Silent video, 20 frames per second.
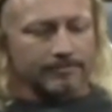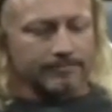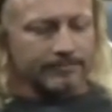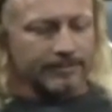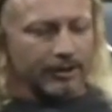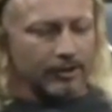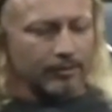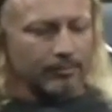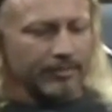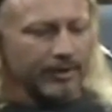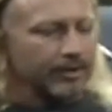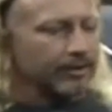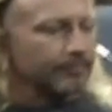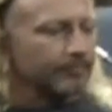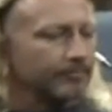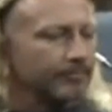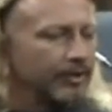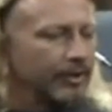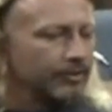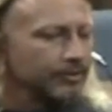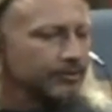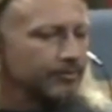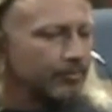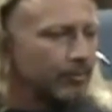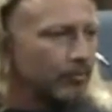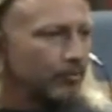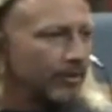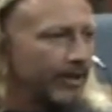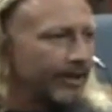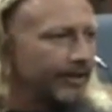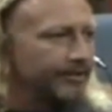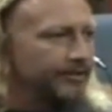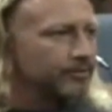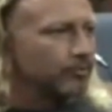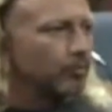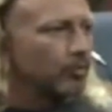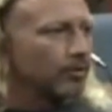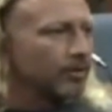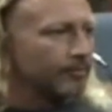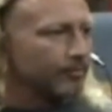You know, Municipal Waste,
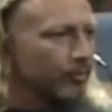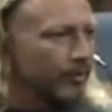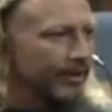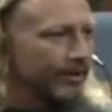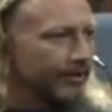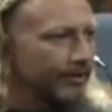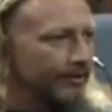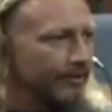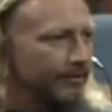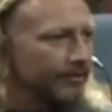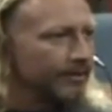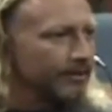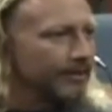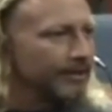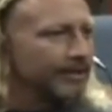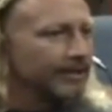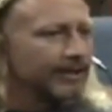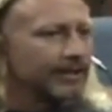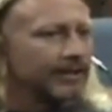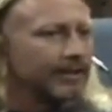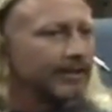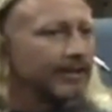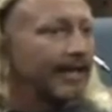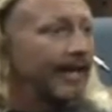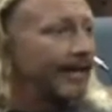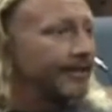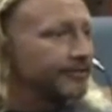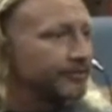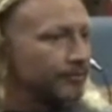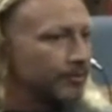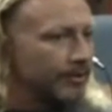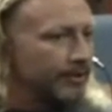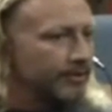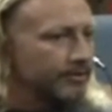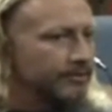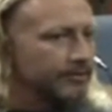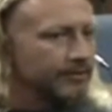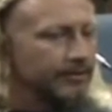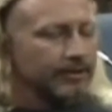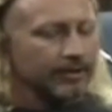Warbringer,
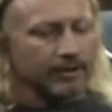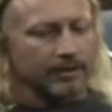Lazarus.